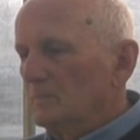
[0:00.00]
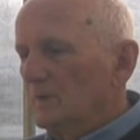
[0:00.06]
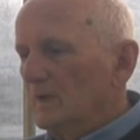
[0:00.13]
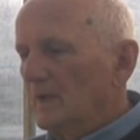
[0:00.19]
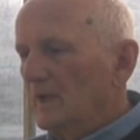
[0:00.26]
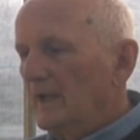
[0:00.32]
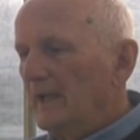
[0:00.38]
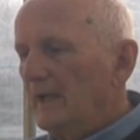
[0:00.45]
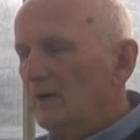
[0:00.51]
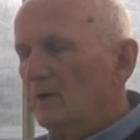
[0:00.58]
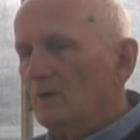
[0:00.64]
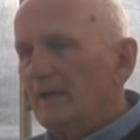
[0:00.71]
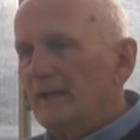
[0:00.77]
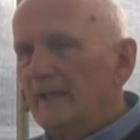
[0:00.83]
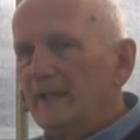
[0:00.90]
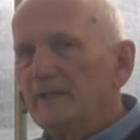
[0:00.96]

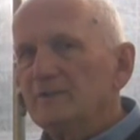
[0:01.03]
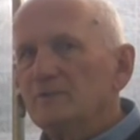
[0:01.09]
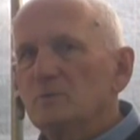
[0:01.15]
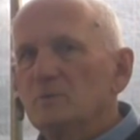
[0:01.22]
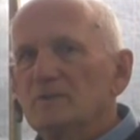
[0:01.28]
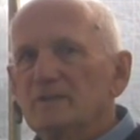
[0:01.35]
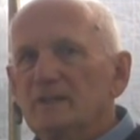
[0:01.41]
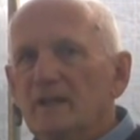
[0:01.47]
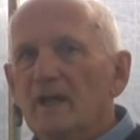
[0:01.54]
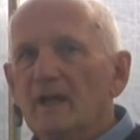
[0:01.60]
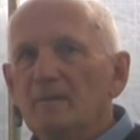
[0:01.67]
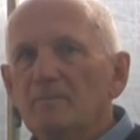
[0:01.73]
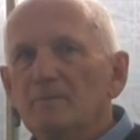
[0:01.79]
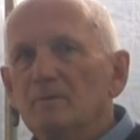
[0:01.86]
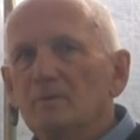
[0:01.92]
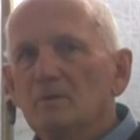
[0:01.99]
allow air to escape